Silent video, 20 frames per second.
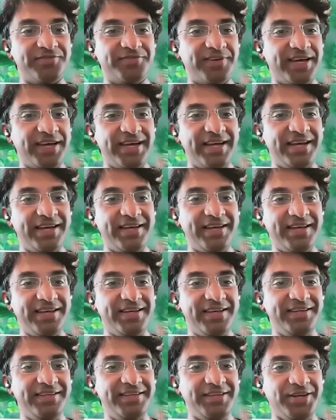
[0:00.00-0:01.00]

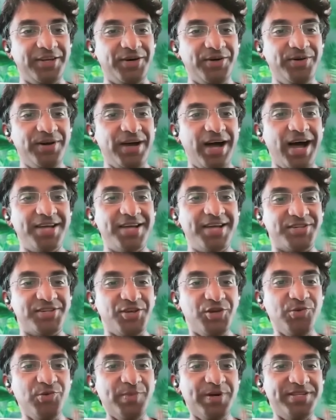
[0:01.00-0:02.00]
us
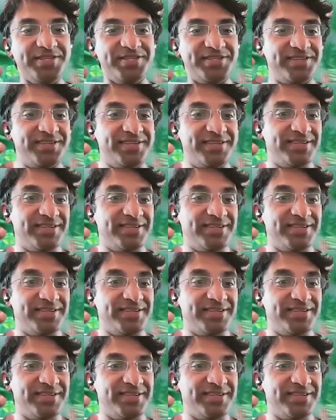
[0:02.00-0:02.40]
humans.